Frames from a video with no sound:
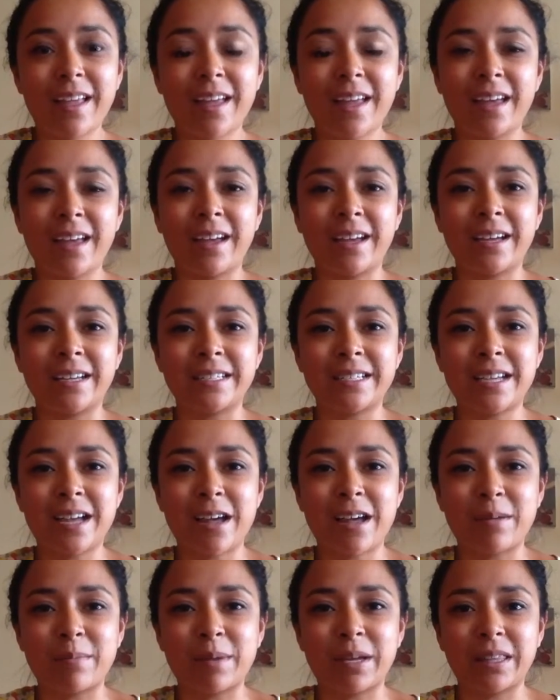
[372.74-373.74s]
And
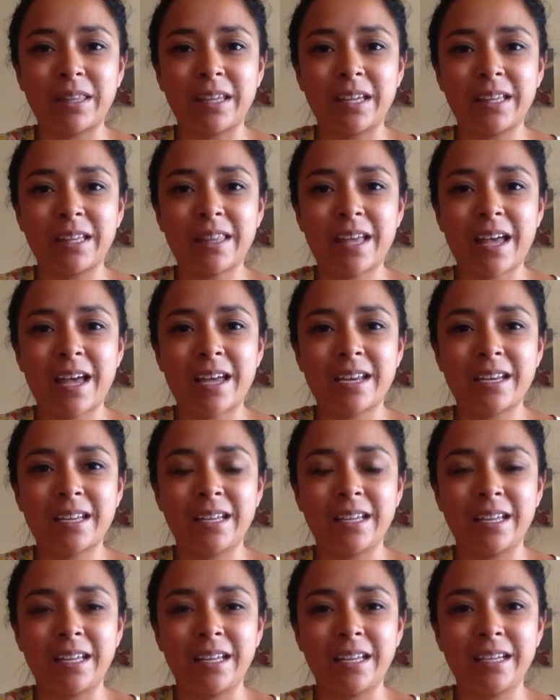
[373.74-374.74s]
I think that
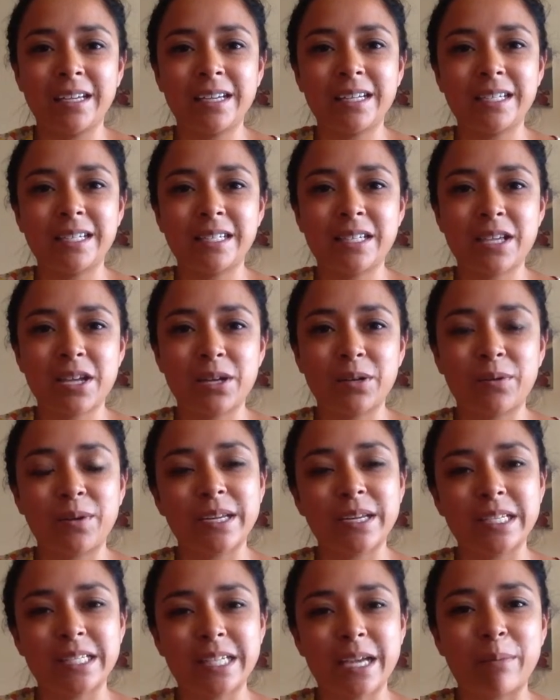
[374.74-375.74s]
he is a great
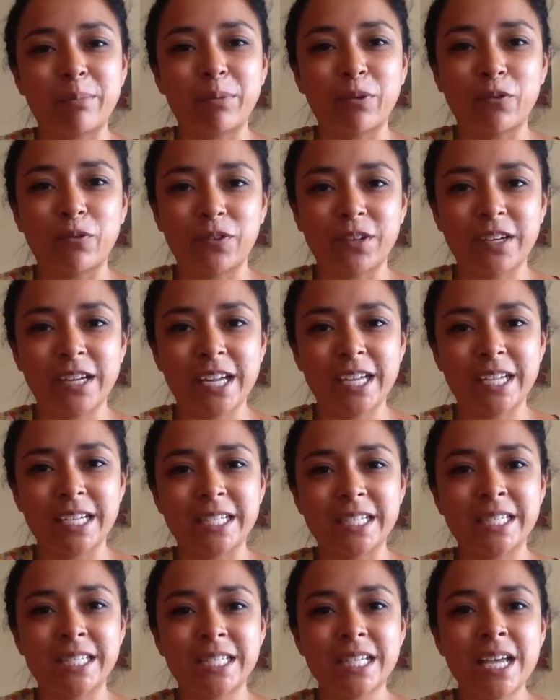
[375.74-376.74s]
example for
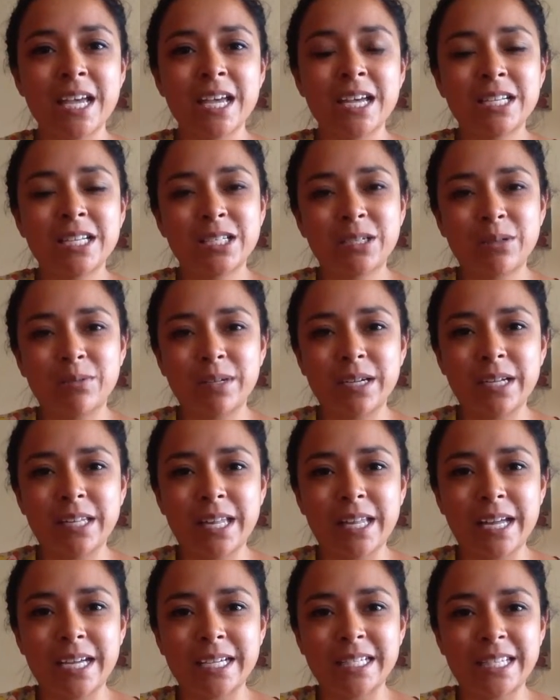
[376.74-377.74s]
kids to
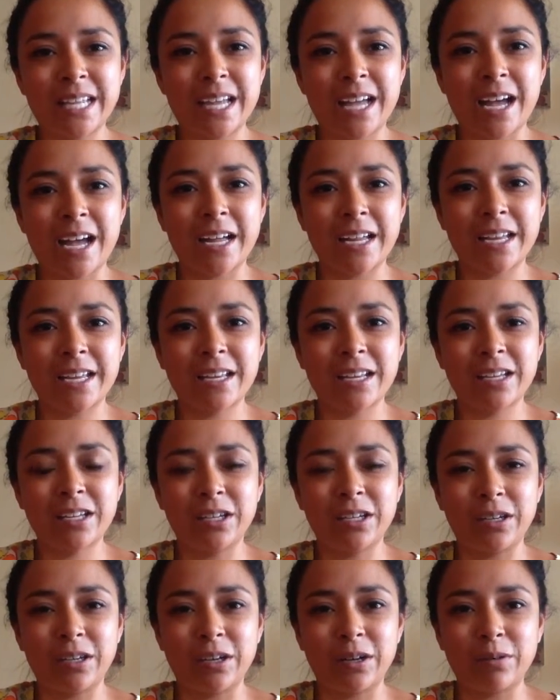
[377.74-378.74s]
realize that,
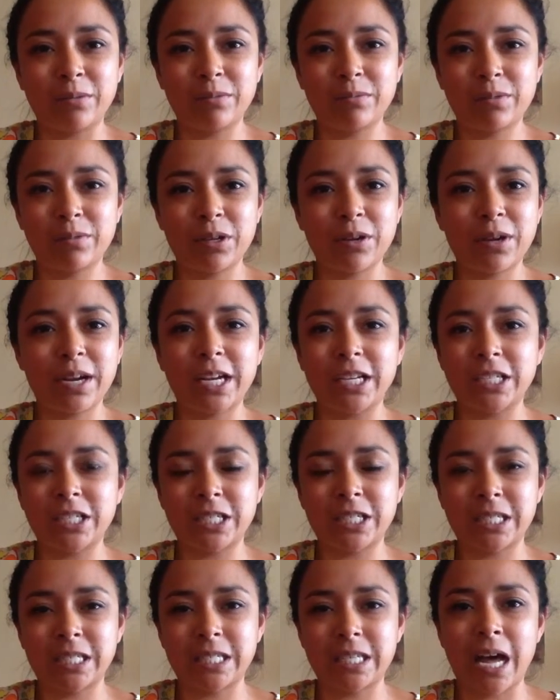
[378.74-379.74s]
your age
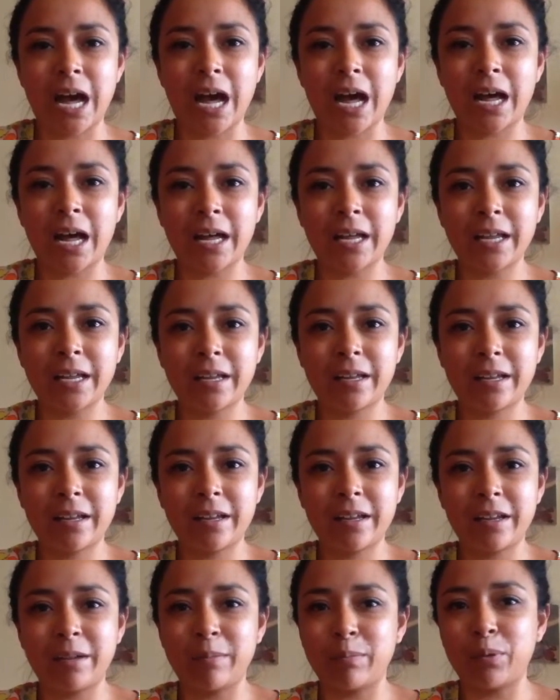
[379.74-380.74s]
is not
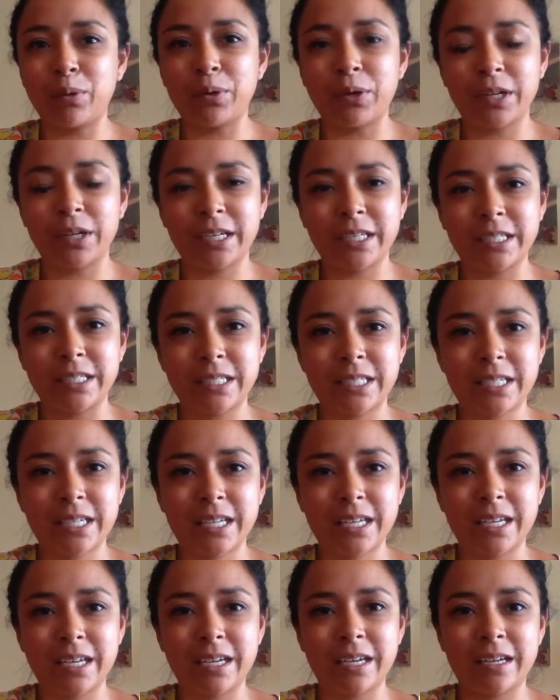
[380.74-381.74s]
important
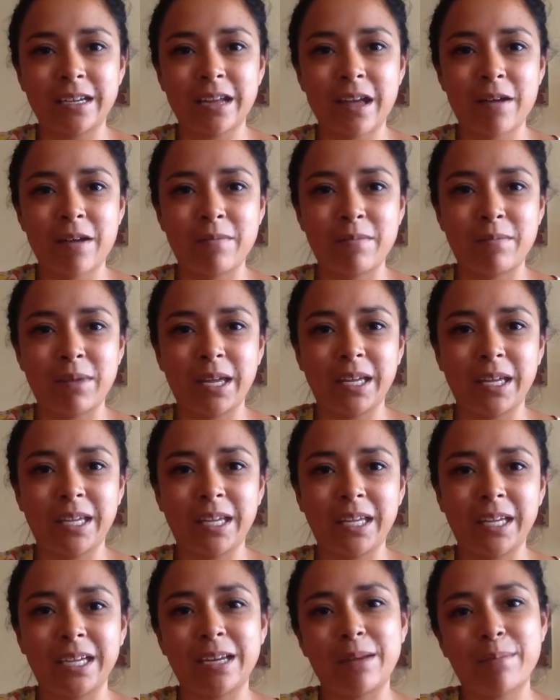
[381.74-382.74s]
in
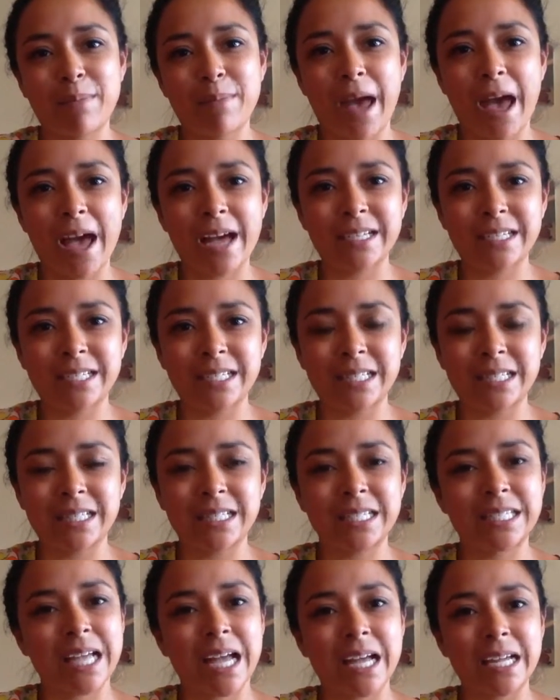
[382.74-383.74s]
making an impact in the
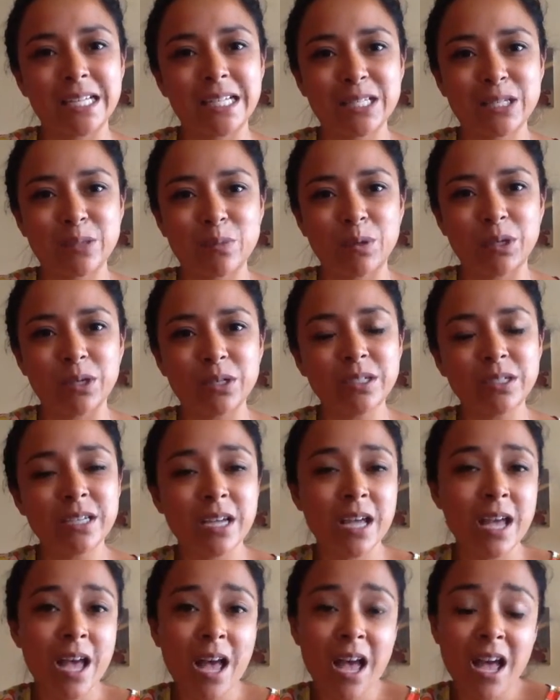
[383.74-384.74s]
science world,
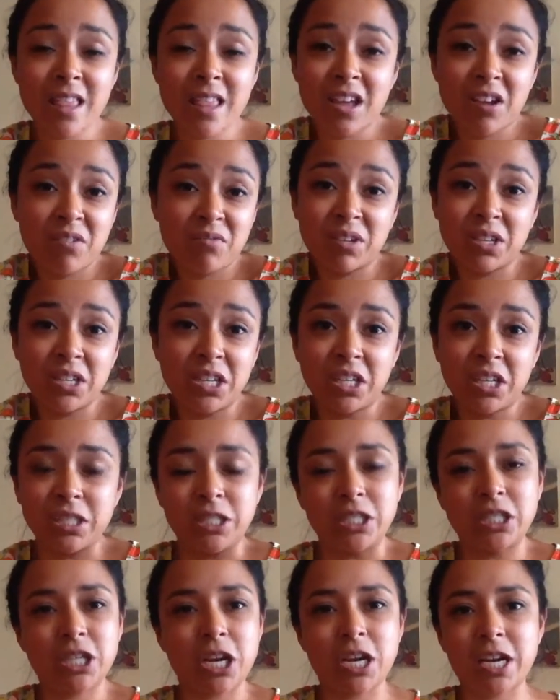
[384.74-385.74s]
and that really you can
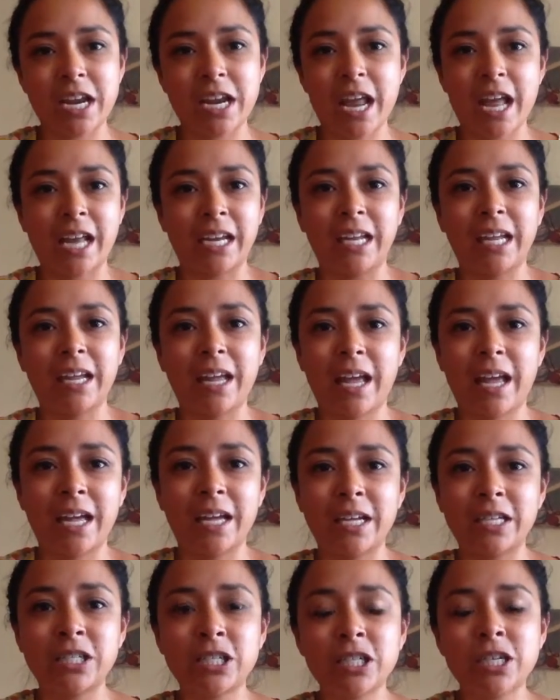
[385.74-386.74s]
start at any
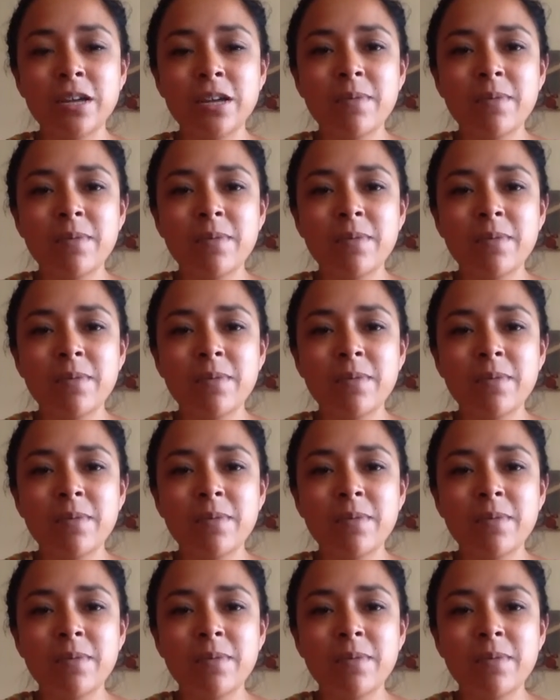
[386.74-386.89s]
age.